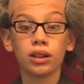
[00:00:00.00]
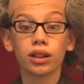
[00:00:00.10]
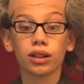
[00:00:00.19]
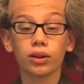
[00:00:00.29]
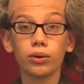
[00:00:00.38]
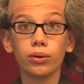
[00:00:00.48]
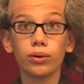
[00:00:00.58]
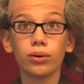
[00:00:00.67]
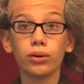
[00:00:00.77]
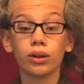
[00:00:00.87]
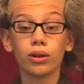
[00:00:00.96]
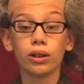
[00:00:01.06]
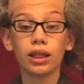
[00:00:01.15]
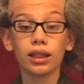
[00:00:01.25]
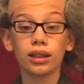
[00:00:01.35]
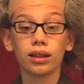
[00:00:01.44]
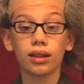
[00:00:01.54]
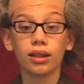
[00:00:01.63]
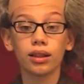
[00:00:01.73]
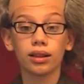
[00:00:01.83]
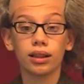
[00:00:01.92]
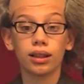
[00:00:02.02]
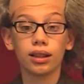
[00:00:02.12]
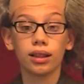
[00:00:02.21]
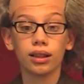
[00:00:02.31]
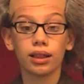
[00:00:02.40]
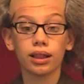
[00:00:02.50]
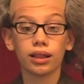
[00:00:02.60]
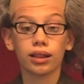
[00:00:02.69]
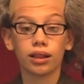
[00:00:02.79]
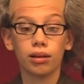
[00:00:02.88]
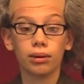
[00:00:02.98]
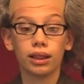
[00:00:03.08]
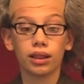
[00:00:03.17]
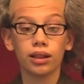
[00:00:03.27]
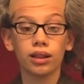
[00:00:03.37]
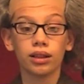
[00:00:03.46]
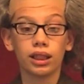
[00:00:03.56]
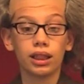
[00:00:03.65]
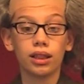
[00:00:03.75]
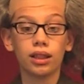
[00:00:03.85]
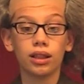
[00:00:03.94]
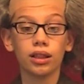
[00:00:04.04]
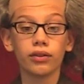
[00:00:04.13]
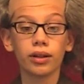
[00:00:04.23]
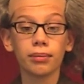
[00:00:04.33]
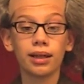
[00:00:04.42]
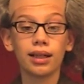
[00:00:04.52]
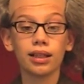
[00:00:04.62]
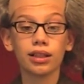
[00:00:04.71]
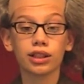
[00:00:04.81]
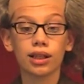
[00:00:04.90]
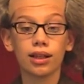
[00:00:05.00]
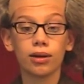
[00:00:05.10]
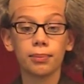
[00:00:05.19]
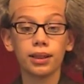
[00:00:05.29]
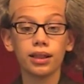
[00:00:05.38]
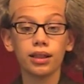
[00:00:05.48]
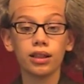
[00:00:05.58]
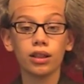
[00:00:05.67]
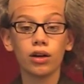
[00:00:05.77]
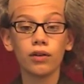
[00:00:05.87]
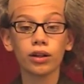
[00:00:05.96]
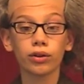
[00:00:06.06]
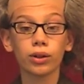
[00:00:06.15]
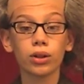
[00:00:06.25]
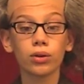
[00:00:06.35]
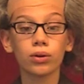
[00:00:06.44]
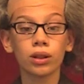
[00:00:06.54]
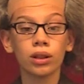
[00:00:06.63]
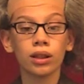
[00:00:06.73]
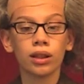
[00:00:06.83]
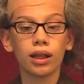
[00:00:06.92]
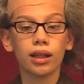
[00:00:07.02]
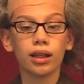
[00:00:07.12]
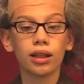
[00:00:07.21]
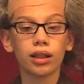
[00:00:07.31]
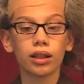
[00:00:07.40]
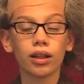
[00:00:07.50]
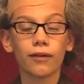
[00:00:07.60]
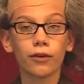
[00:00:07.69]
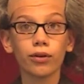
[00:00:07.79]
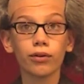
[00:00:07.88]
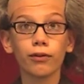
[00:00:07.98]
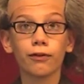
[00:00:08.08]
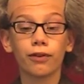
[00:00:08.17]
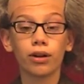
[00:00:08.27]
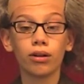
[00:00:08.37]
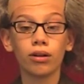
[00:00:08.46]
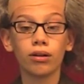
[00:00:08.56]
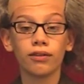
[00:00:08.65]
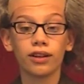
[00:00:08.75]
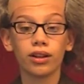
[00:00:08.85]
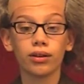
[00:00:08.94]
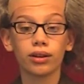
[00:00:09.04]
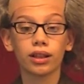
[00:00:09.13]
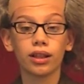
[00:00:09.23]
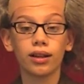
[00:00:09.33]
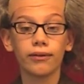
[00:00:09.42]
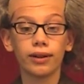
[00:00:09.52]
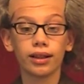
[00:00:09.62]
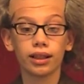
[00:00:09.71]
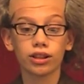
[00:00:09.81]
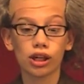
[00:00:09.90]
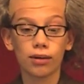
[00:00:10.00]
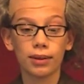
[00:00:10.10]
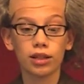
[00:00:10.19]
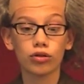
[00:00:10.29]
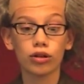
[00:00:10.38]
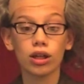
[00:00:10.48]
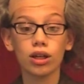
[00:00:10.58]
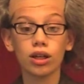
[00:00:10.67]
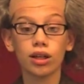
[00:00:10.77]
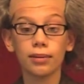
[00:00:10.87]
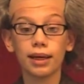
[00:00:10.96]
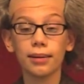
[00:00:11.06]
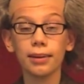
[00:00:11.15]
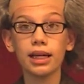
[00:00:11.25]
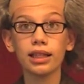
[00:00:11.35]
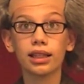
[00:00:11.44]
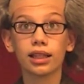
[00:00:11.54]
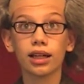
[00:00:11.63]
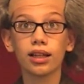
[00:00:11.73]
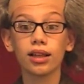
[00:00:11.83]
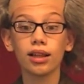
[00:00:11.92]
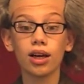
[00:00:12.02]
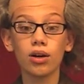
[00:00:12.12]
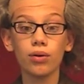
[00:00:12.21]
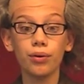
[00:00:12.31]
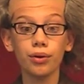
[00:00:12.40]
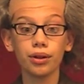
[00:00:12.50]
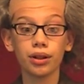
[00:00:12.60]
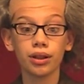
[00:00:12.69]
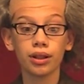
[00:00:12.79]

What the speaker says: Soon or late the day is coming, tyrant man shall be overthrown, and the fruitful fields of England shall be trod by beasts alone.